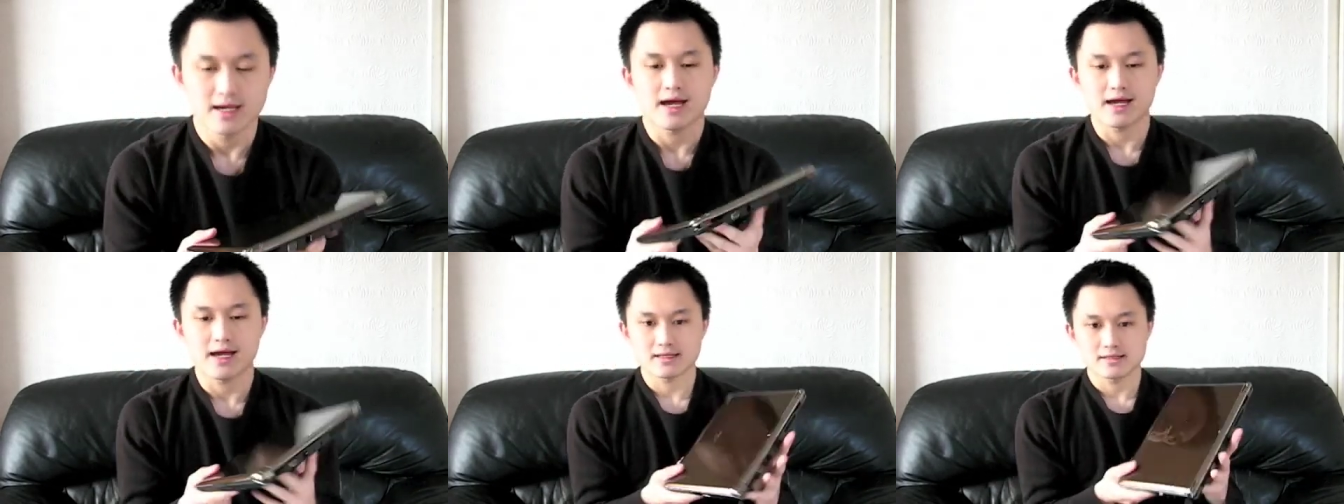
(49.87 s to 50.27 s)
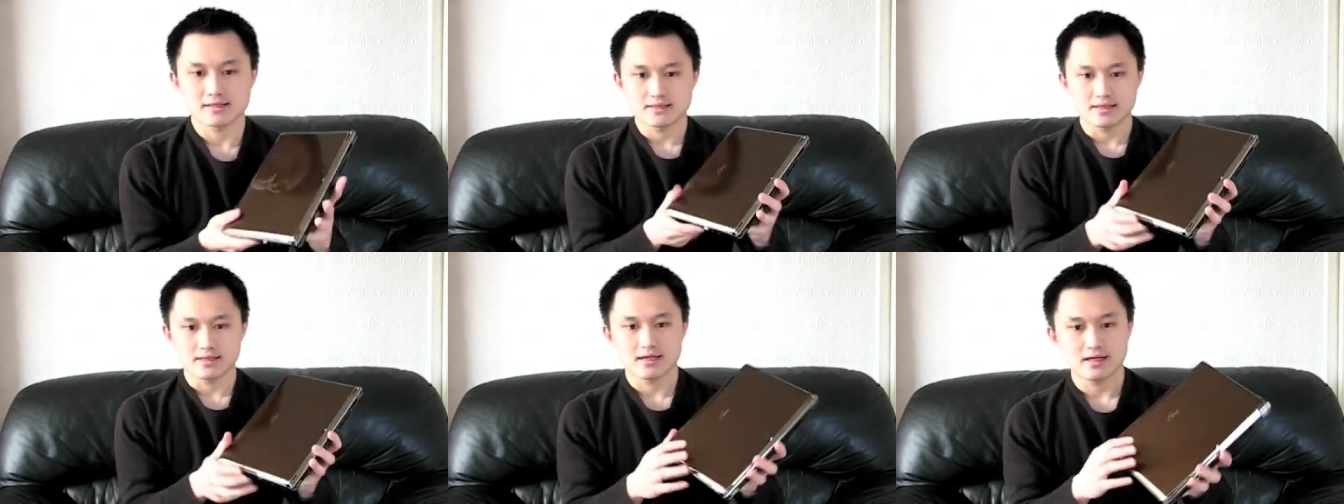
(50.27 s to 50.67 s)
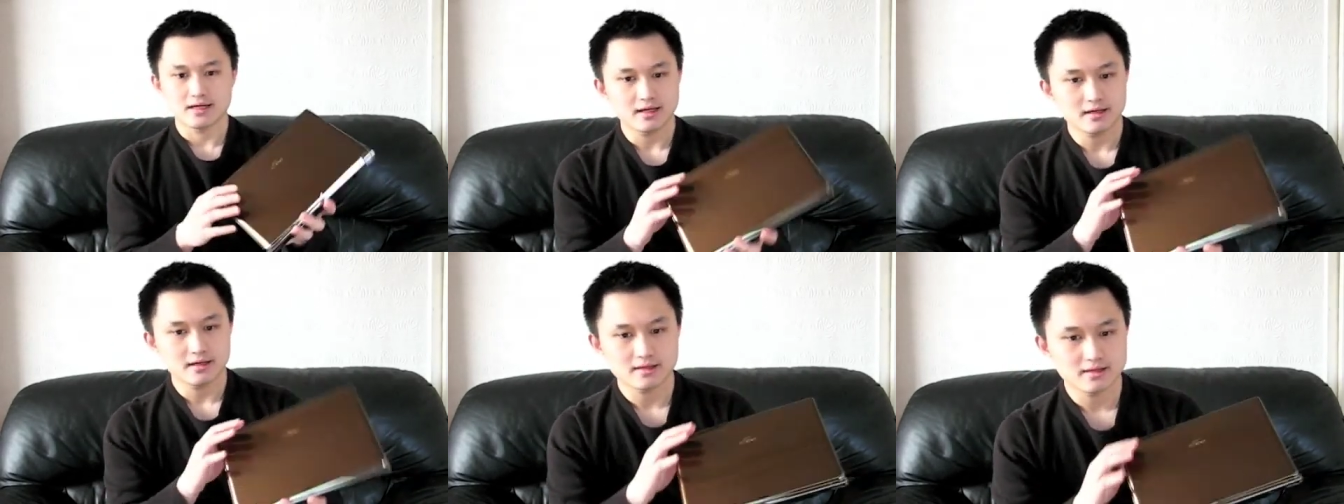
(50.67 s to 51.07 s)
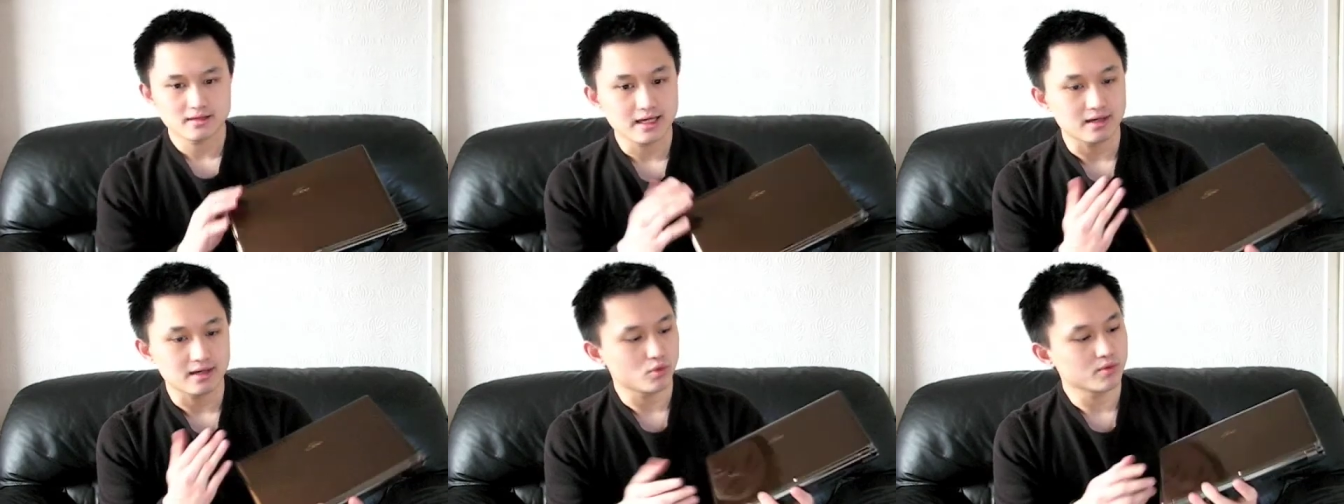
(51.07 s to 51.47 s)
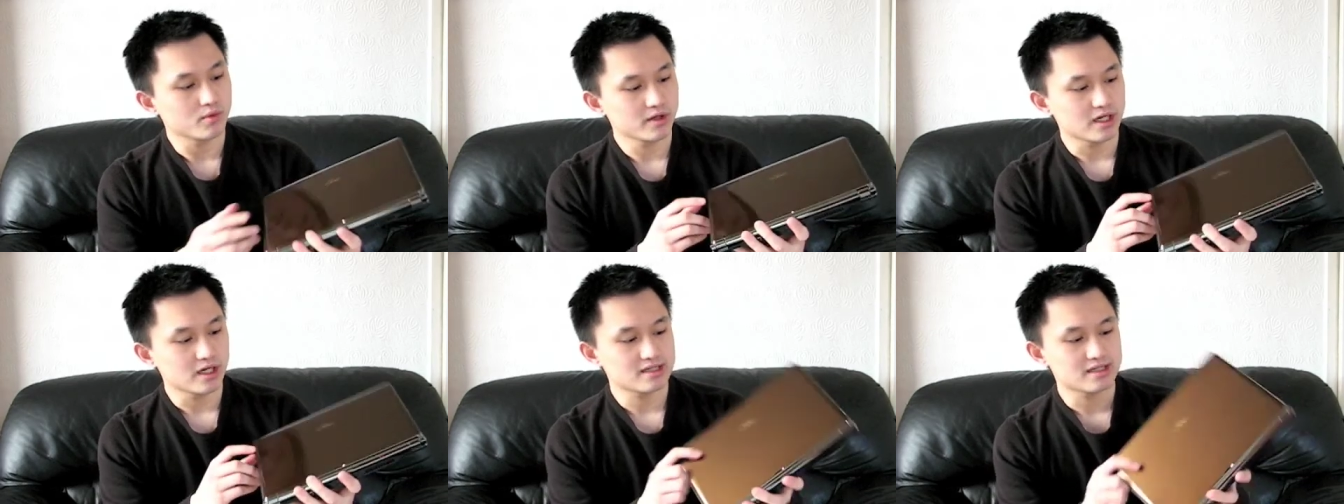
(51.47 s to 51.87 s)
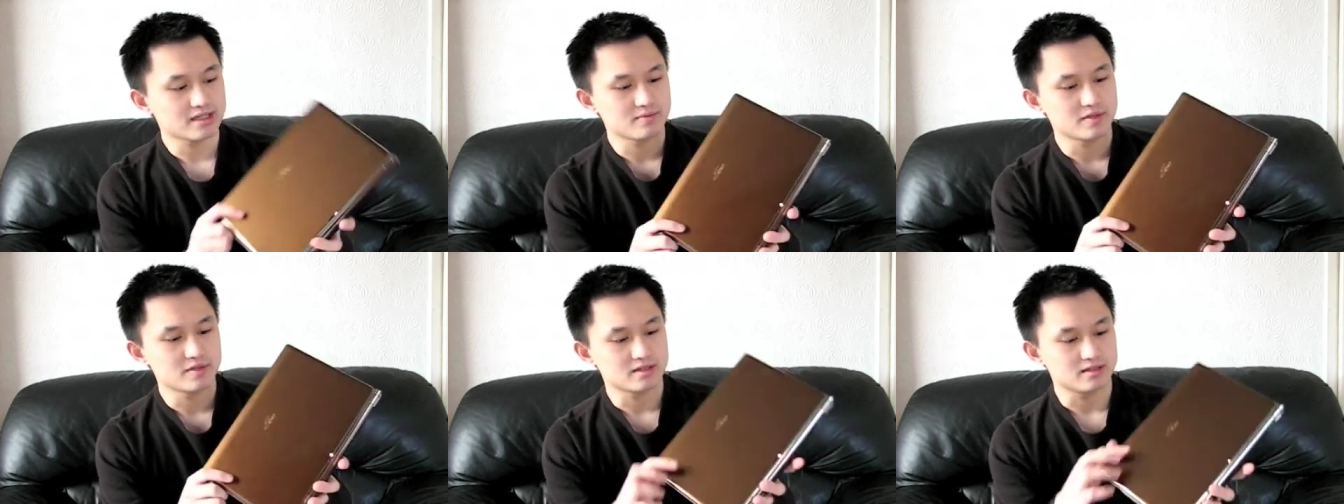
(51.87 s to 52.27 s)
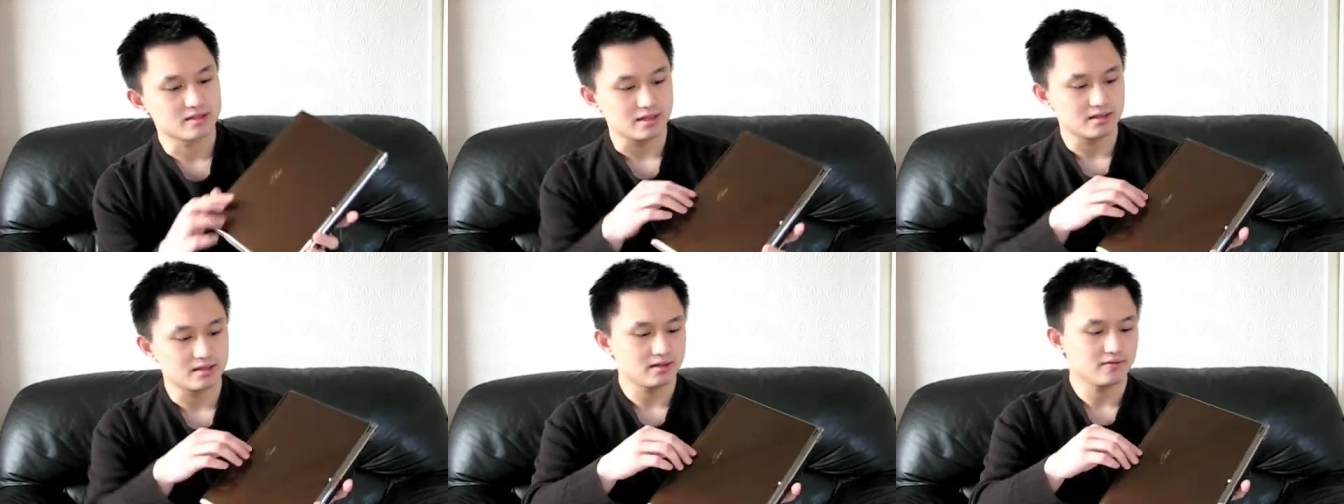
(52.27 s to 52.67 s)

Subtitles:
And yeah, 1.8 centimeters thin.